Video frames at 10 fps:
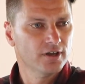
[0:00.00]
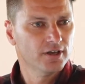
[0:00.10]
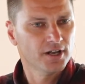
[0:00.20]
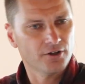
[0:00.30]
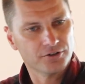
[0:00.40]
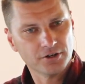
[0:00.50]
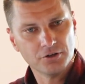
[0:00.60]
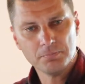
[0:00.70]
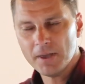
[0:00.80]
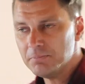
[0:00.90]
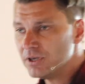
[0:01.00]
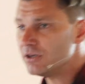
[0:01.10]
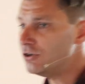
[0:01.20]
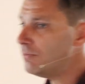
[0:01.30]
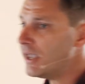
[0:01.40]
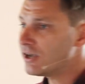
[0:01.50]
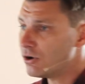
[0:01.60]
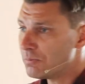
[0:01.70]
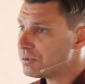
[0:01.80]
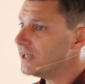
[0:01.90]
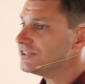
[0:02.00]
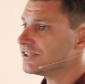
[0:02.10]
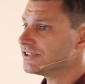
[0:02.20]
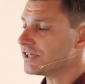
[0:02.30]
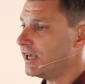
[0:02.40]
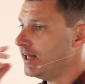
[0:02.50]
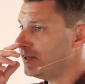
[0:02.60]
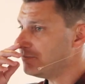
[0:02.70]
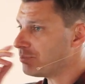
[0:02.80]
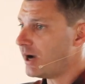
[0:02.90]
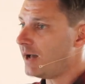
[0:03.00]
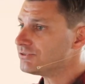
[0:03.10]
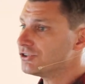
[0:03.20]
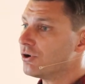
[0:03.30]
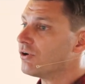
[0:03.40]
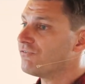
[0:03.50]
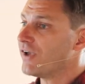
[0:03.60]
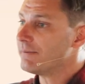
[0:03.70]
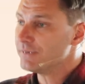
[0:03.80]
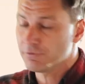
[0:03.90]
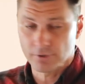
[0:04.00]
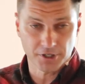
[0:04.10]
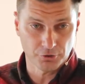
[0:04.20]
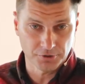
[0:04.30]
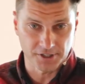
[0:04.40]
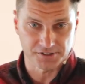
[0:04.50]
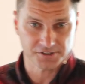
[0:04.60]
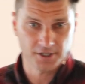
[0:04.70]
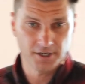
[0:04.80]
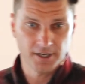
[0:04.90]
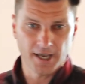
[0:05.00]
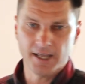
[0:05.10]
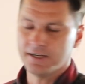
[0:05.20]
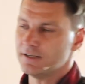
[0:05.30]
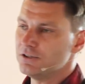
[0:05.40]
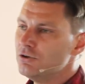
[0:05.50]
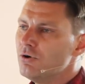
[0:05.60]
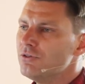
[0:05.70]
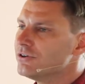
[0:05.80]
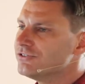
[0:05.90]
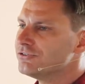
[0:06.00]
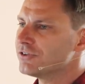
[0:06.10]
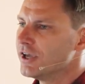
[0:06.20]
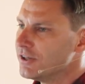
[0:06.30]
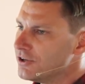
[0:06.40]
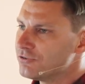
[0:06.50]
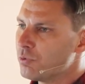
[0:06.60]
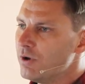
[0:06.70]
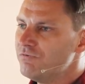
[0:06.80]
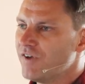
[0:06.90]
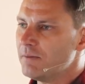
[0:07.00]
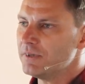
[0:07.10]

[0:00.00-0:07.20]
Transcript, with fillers: You know, there, you, may be, you may go to places and perhaps you go to family reunions. And you know, there's, this, there's one family